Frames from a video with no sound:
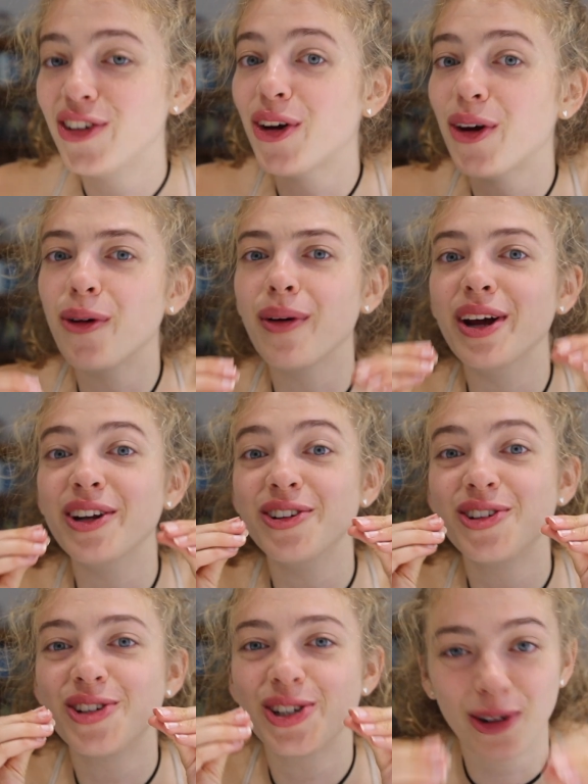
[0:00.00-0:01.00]
to
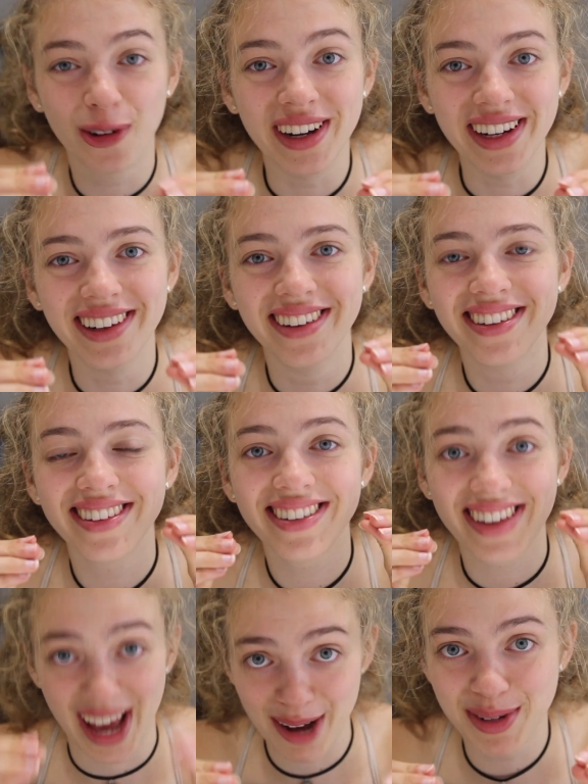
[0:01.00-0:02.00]
enjoy
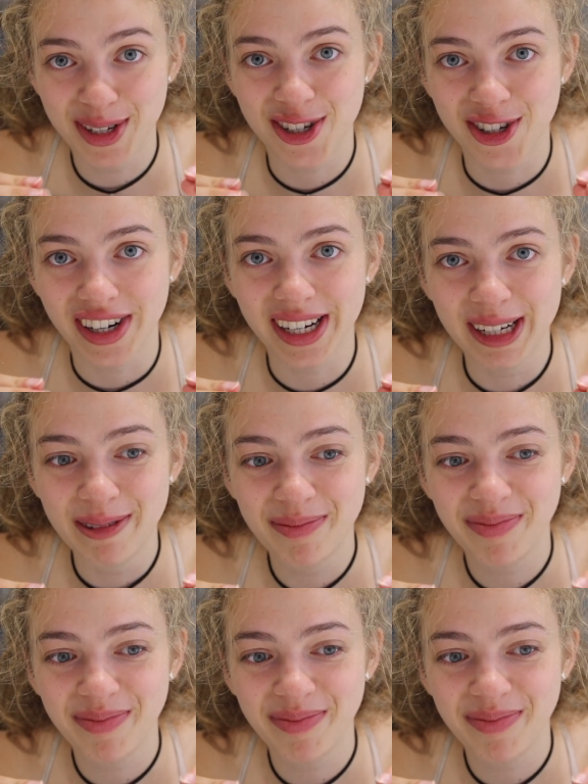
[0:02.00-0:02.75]
chemistry.